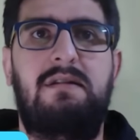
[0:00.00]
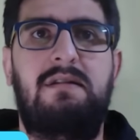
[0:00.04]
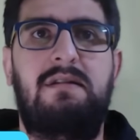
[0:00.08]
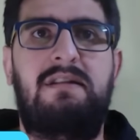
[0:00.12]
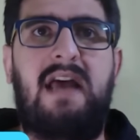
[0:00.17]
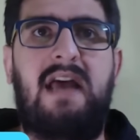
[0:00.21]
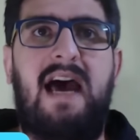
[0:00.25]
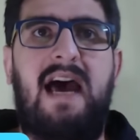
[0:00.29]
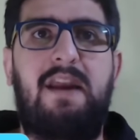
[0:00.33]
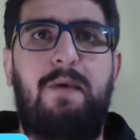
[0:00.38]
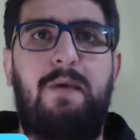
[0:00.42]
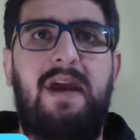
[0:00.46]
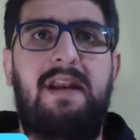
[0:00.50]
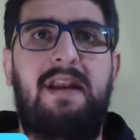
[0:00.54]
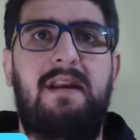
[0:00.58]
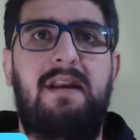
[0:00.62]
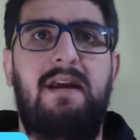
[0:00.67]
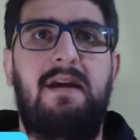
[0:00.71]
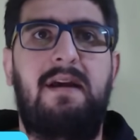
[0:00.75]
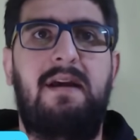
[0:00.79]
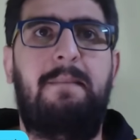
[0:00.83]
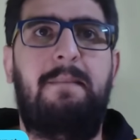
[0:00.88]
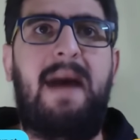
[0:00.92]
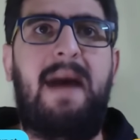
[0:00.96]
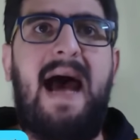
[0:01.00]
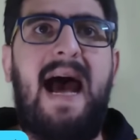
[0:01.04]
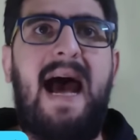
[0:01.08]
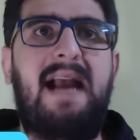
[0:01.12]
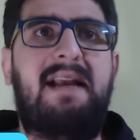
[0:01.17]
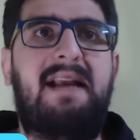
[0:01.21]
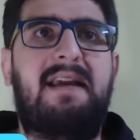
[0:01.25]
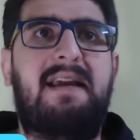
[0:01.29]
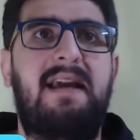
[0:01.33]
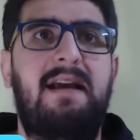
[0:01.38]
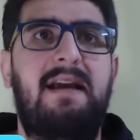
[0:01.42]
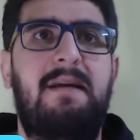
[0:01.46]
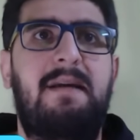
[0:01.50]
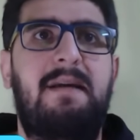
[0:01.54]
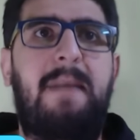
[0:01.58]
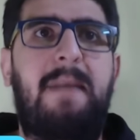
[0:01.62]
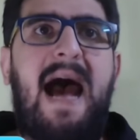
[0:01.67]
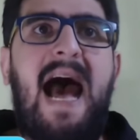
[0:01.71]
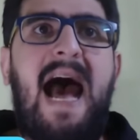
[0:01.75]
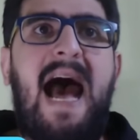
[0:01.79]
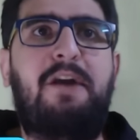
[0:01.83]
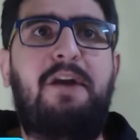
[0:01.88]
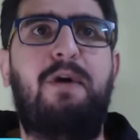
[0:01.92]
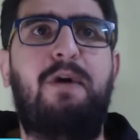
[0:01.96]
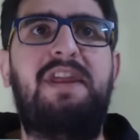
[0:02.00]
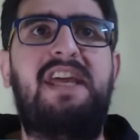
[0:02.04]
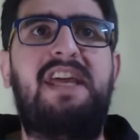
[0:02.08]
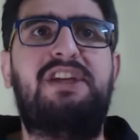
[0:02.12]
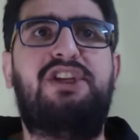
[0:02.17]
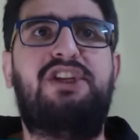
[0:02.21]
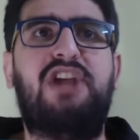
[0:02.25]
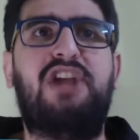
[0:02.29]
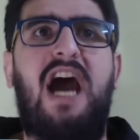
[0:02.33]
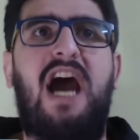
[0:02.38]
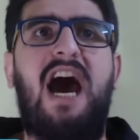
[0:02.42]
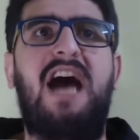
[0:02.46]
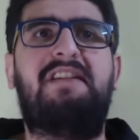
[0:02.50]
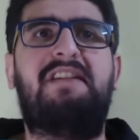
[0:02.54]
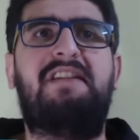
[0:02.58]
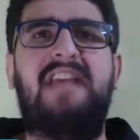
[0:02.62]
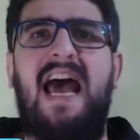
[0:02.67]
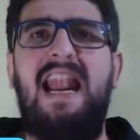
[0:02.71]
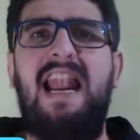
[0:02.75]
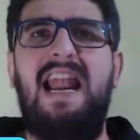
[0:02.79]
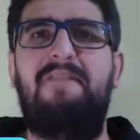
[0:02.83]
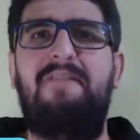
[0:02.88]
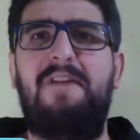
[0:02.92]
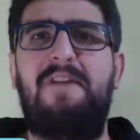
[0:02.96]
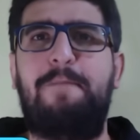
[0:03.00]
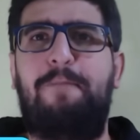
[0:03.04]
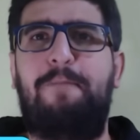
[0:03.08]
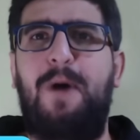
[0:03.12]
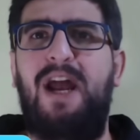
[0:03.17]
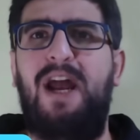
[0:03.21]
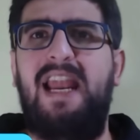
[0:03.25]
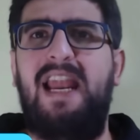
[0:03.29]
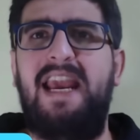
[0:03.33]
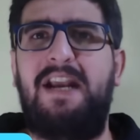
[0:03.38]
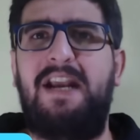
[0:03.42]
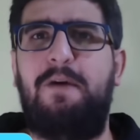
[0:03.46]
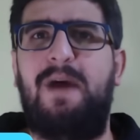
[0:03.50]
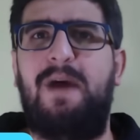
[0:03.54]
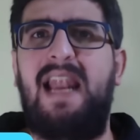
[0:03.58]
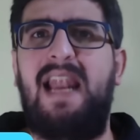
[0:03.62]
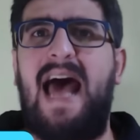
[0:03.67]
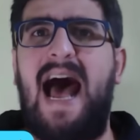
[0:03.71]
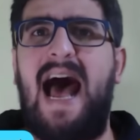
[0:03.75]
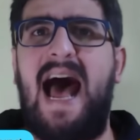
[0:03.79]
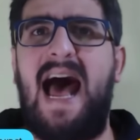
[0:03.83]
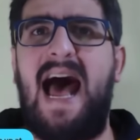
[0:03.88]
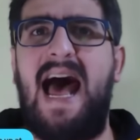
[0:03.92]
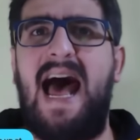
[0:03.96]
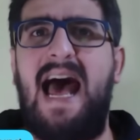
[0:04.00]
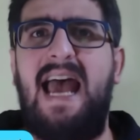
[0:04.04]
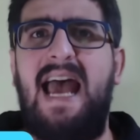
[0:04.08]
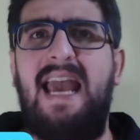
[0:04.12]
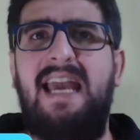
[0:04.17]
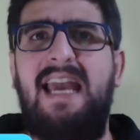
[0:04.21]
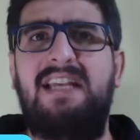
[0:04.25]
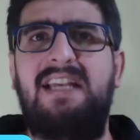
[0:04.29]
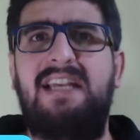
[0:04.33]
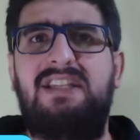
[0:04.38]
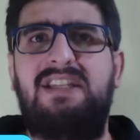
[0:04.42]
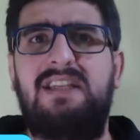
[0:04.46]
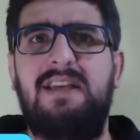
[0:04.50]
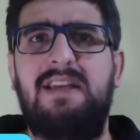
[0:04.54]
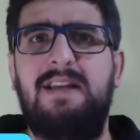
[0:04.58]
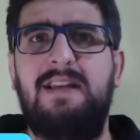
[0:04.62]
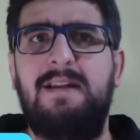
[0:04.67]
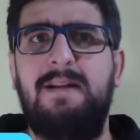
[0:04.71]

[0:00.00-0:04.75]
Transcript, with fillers: Darwin, Mac, Mac with a shot and Liverpool equalise.